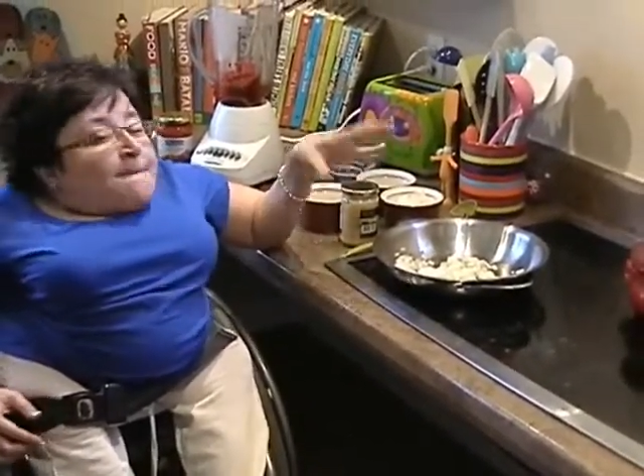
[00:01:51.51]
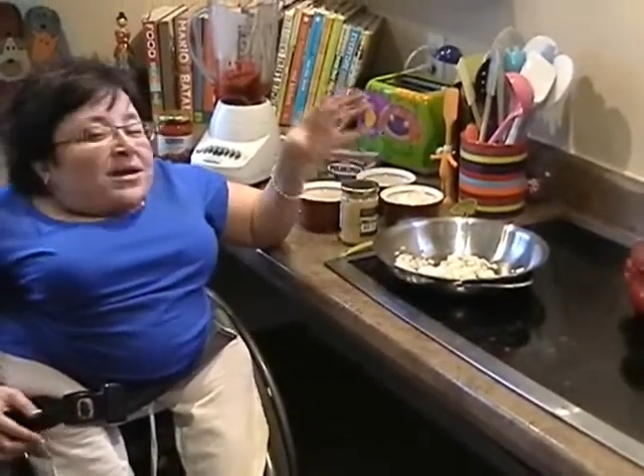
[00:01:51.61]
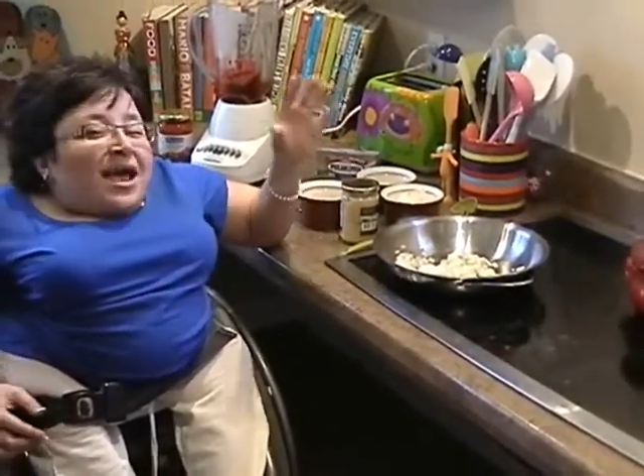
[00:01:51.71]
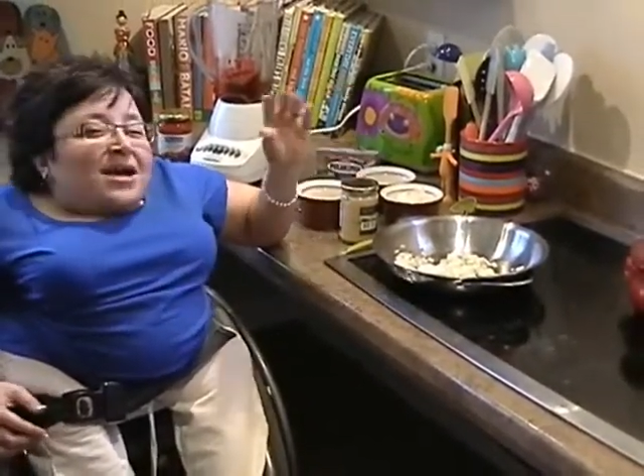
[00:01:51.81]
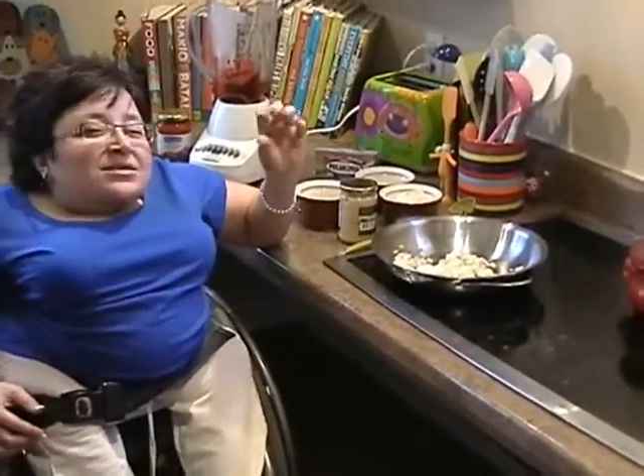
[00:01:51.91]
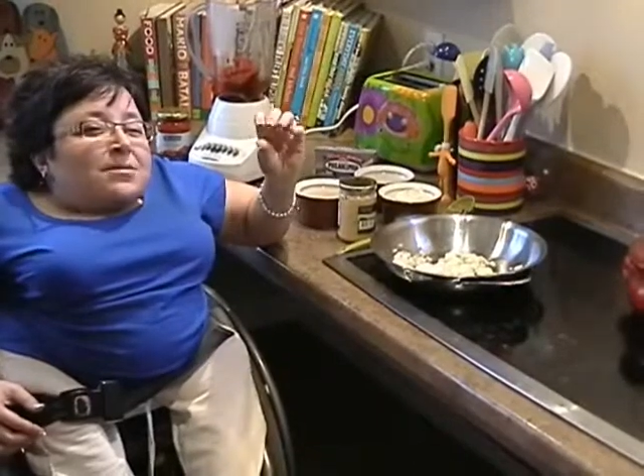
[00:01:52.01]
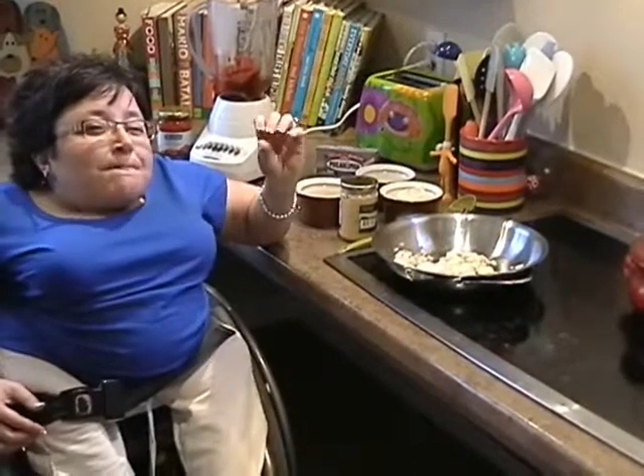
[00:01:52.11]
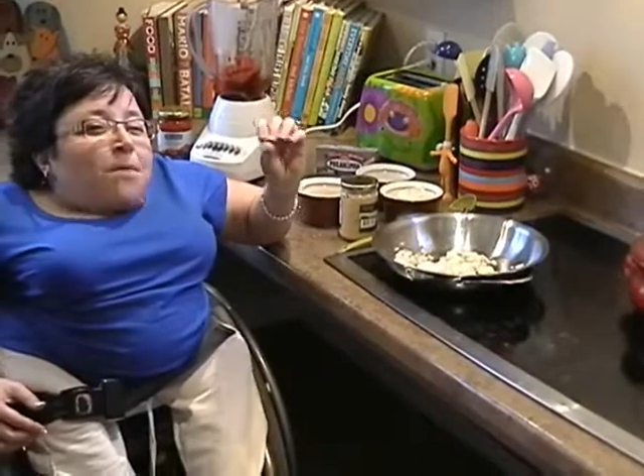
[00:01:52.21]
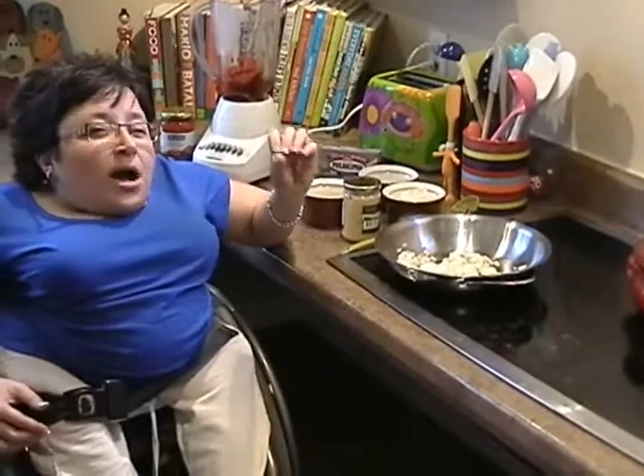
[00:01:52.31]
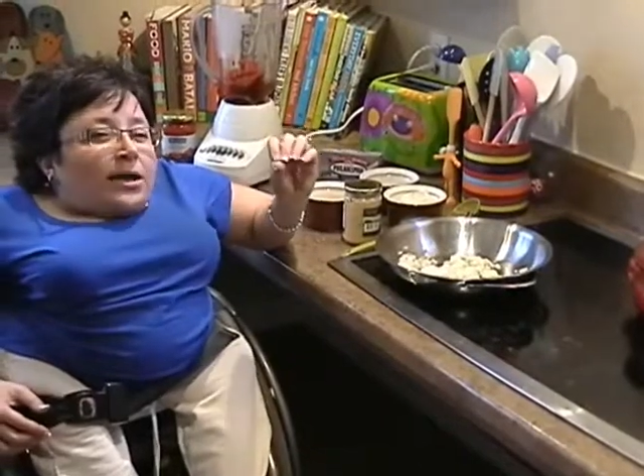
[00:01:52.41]
but it has
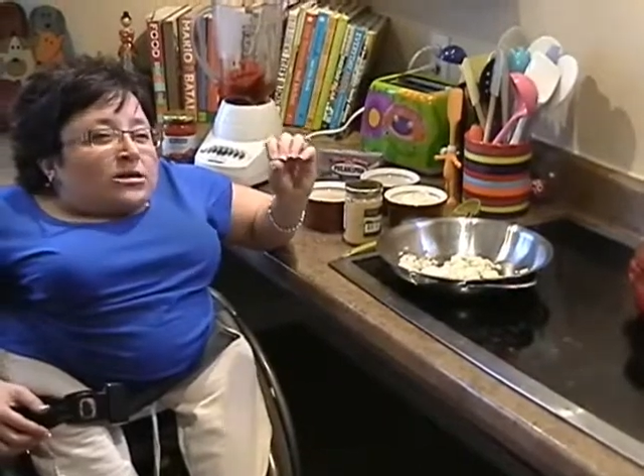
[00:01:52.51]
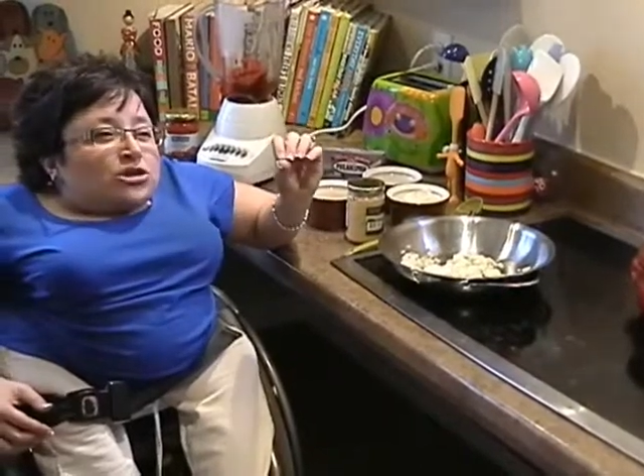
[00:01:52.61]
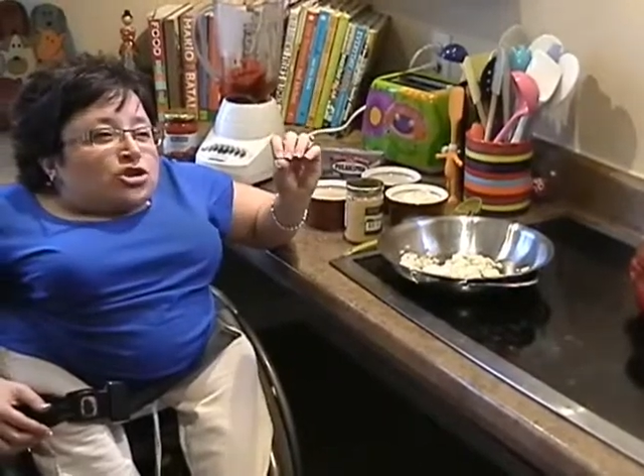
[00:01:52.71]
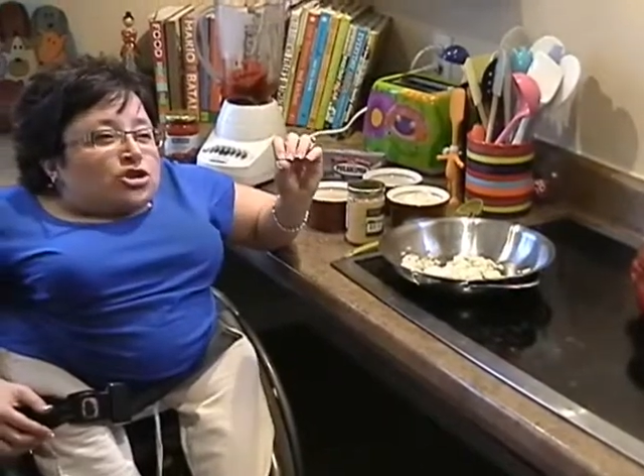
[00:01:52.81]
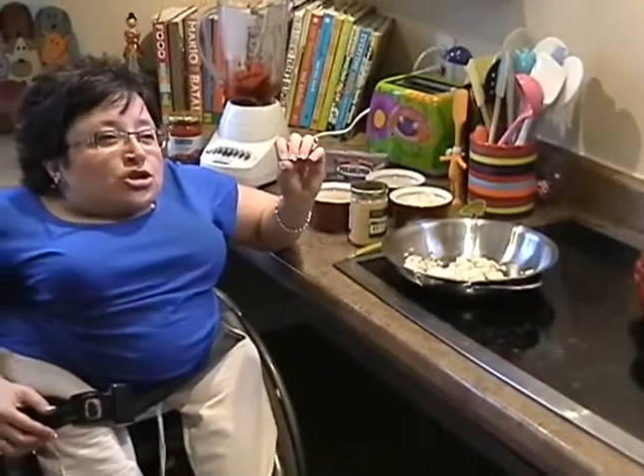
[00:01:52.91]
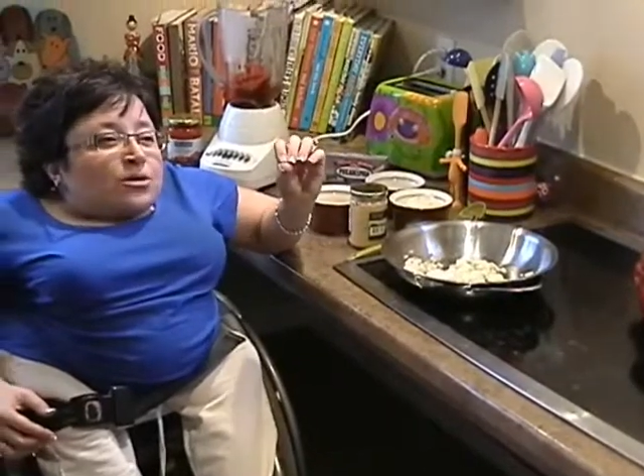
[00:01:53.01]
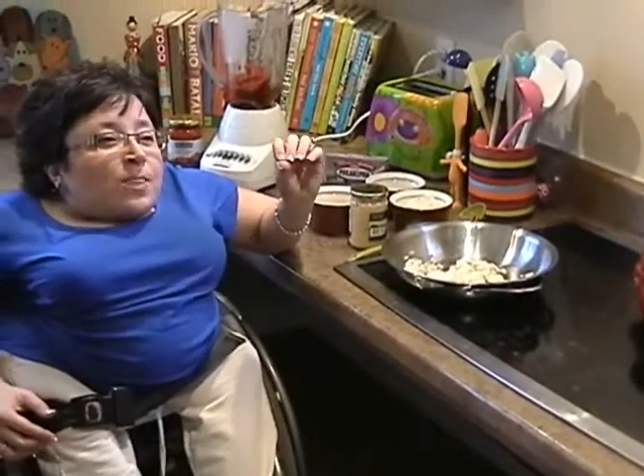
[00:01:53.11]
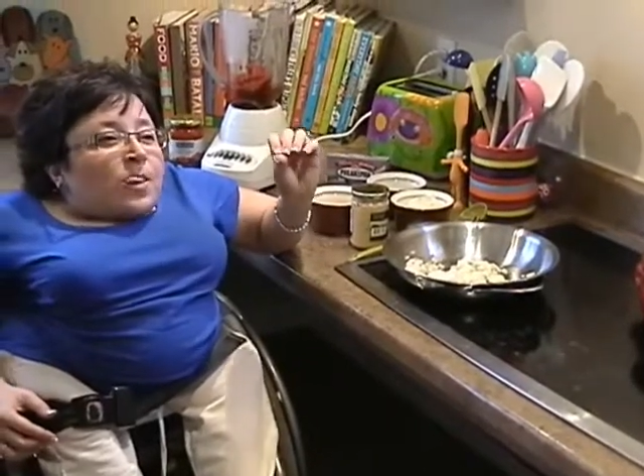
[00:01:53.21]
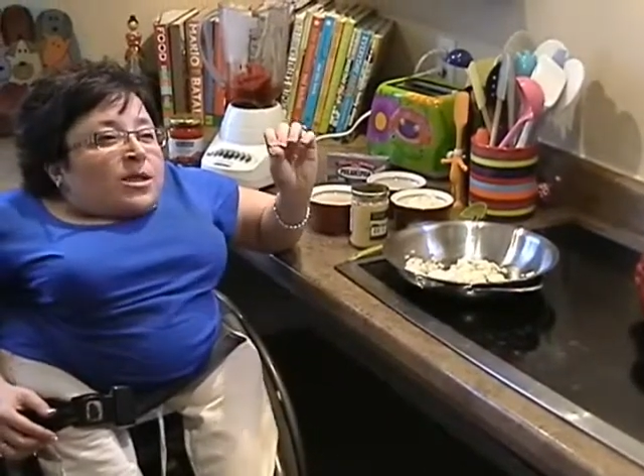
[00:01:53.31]
a milder,